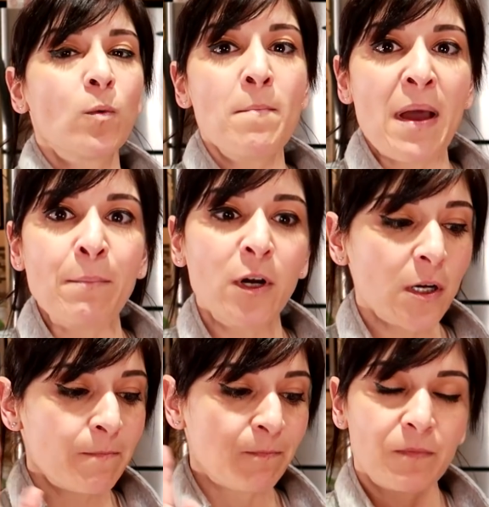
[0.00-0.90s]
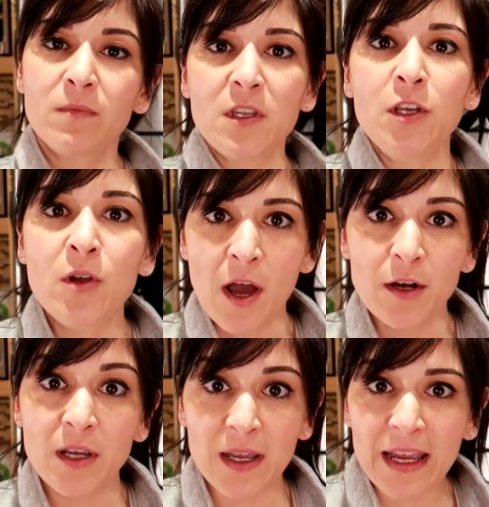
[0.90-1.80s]
Remember you got
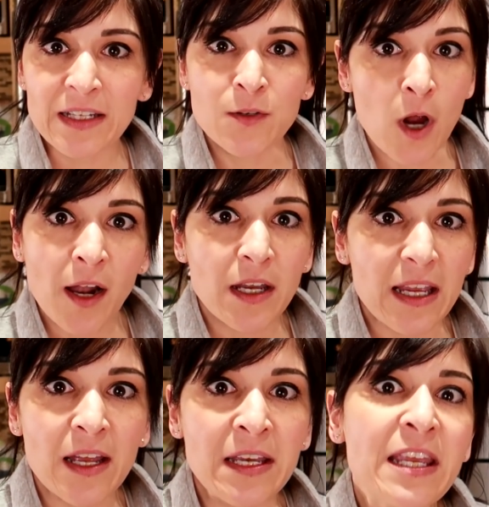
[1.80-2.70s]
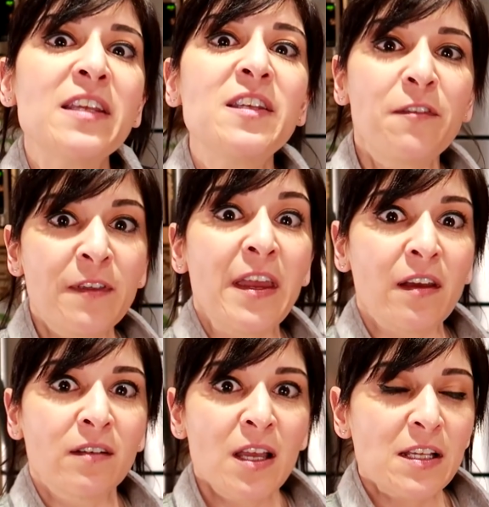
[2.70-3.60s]
it. It's not an easy thing.